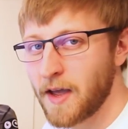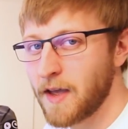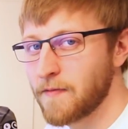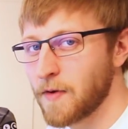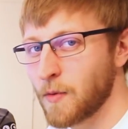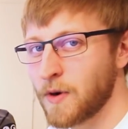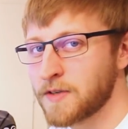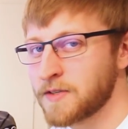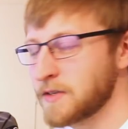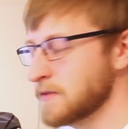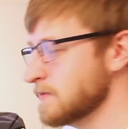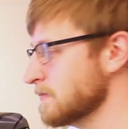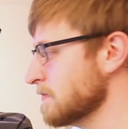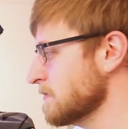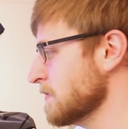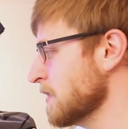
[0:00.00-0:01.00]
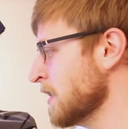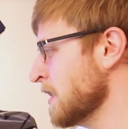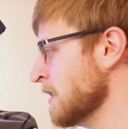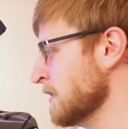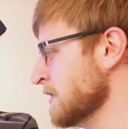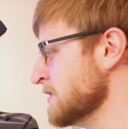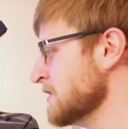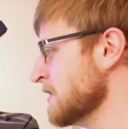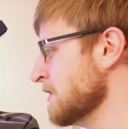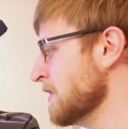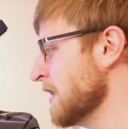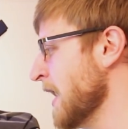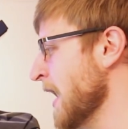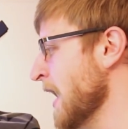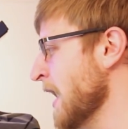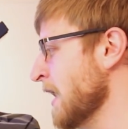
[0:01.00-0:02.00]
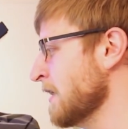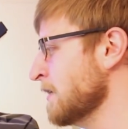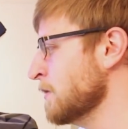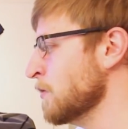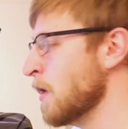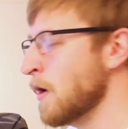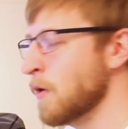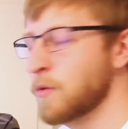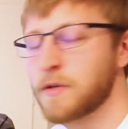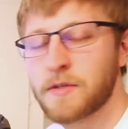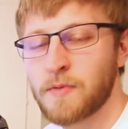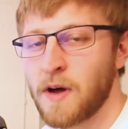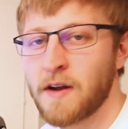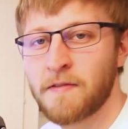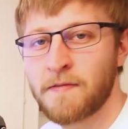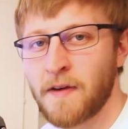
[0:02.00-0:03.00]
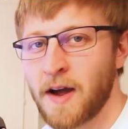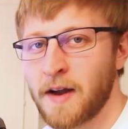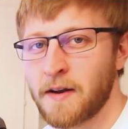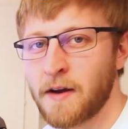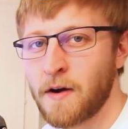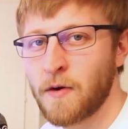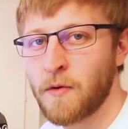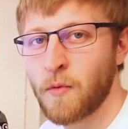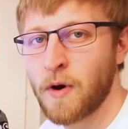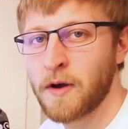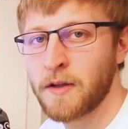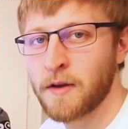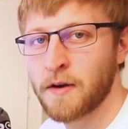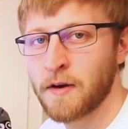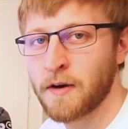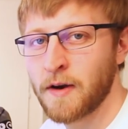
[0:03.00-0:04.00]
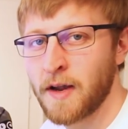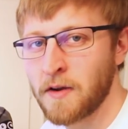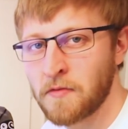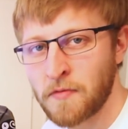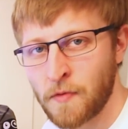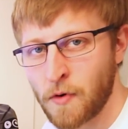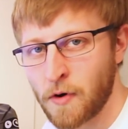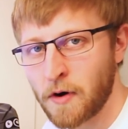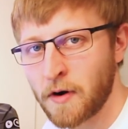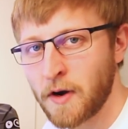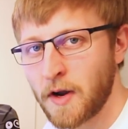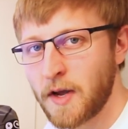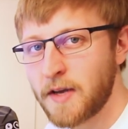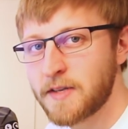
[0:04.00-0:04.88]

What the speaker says: If it wasn't listed in their ad, you always want to find out what you're in for.